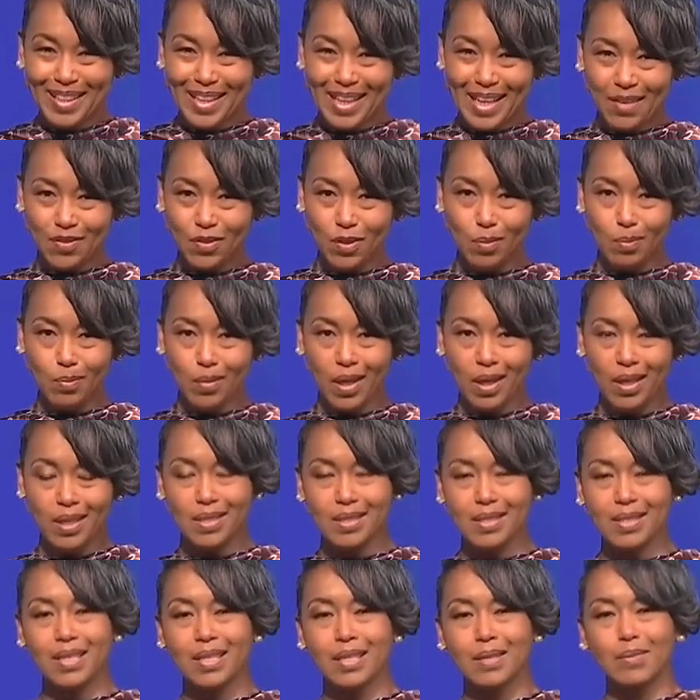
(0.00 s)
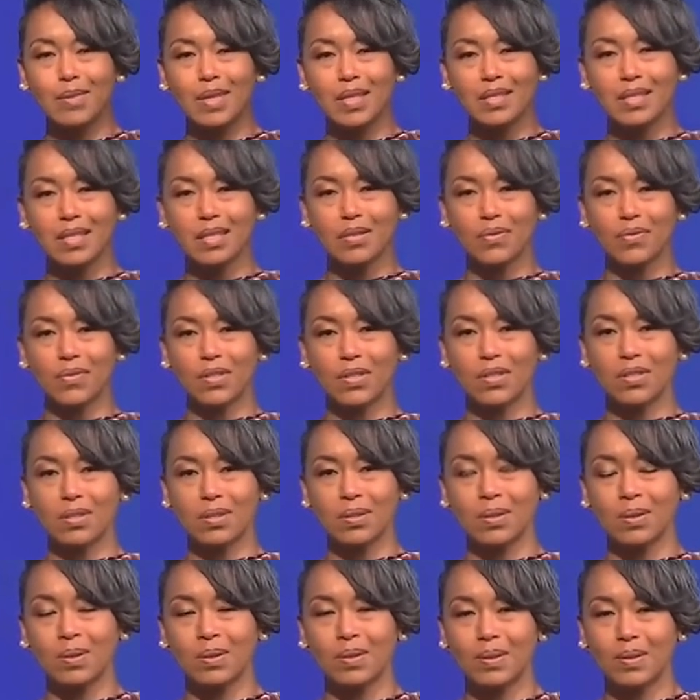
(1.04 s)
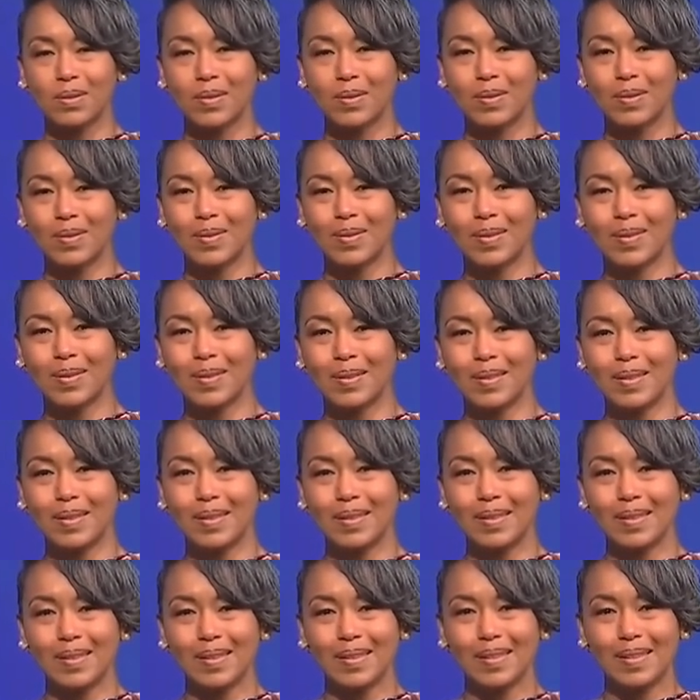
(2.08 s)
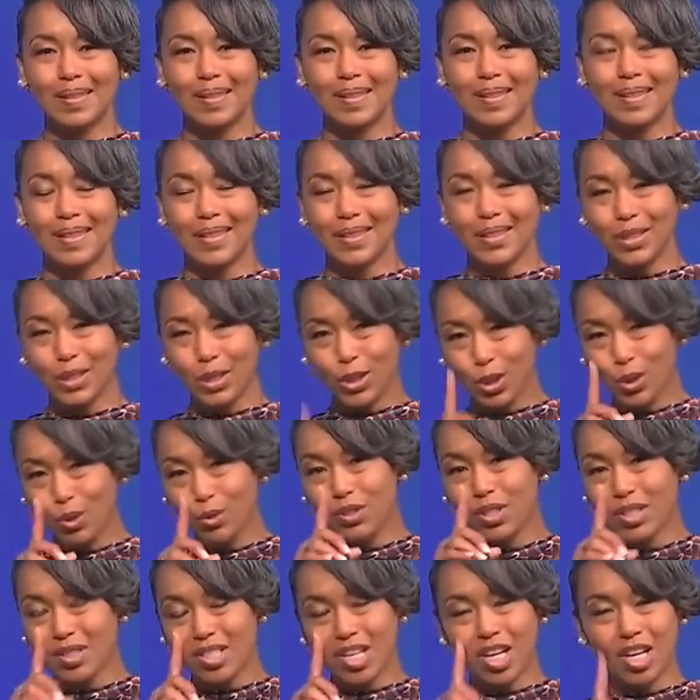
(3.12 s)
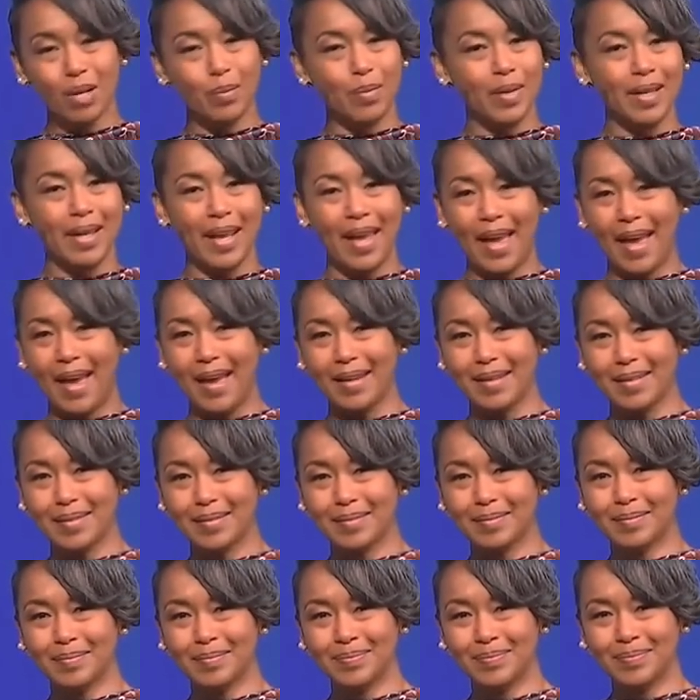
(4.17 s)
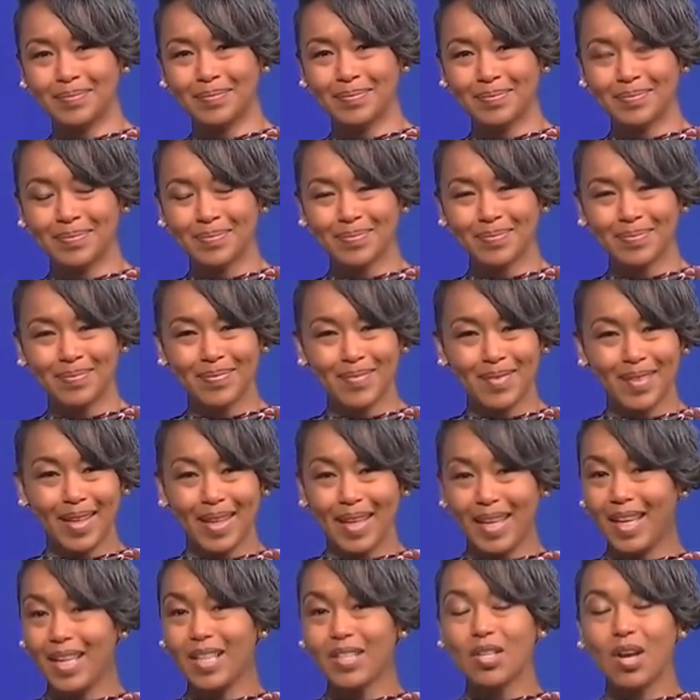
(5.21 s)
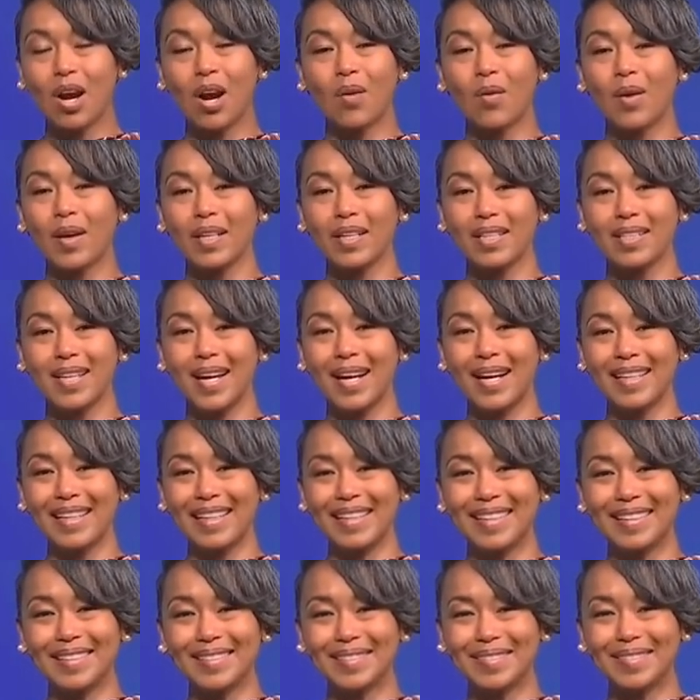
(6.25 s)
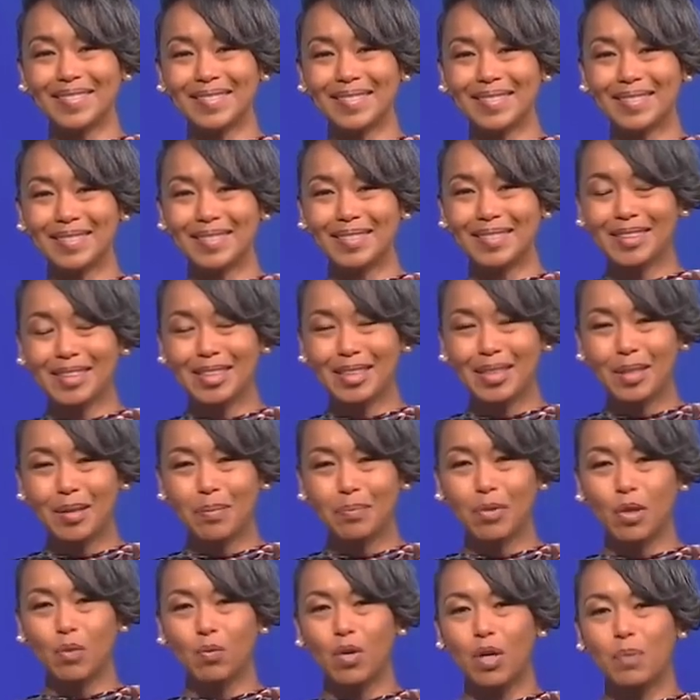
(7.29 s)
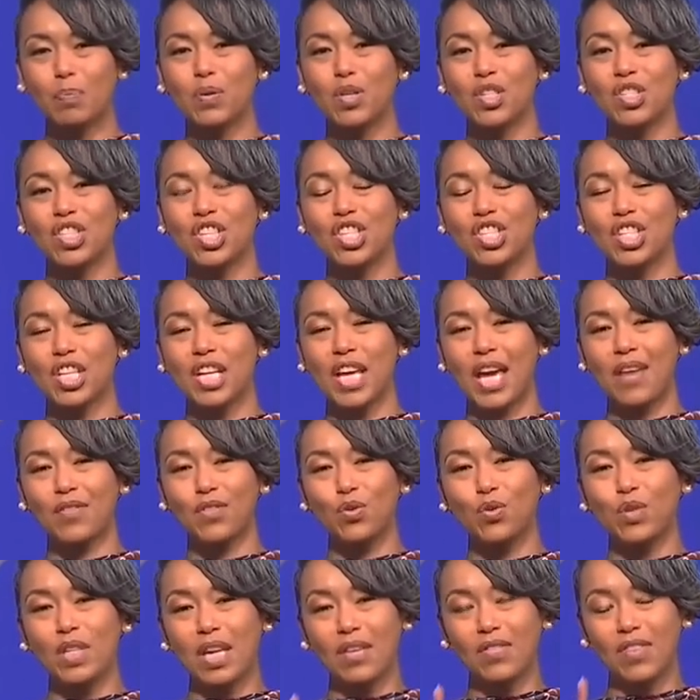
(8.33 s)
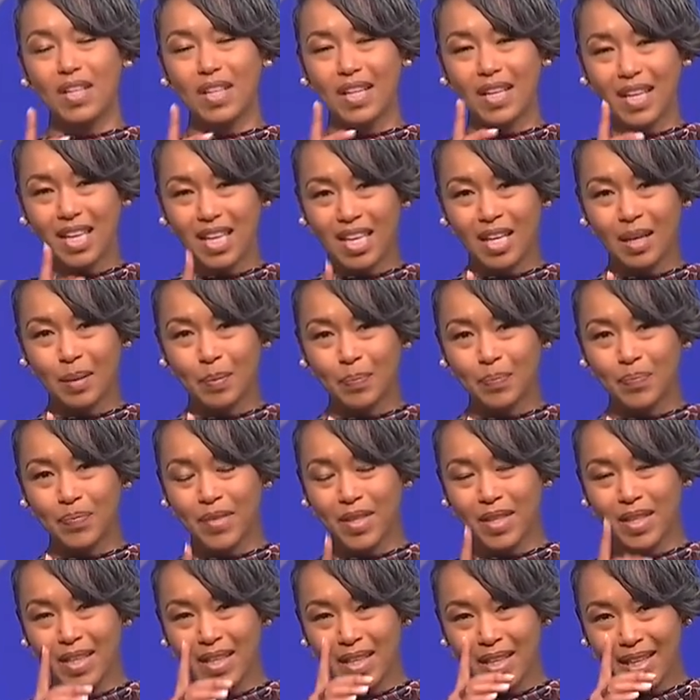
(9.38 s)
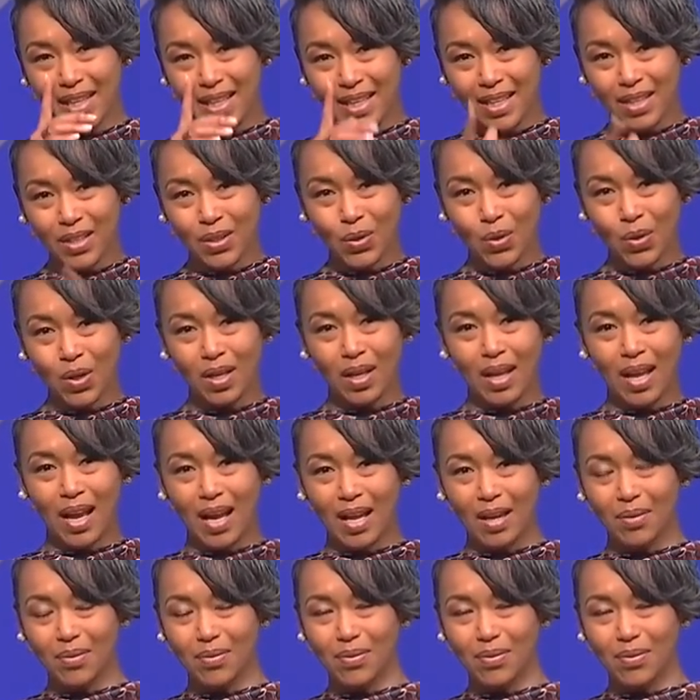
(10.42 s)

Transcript: have you made his enemies his footstool? You determine that. He's already done it. But what position have you given him in your life?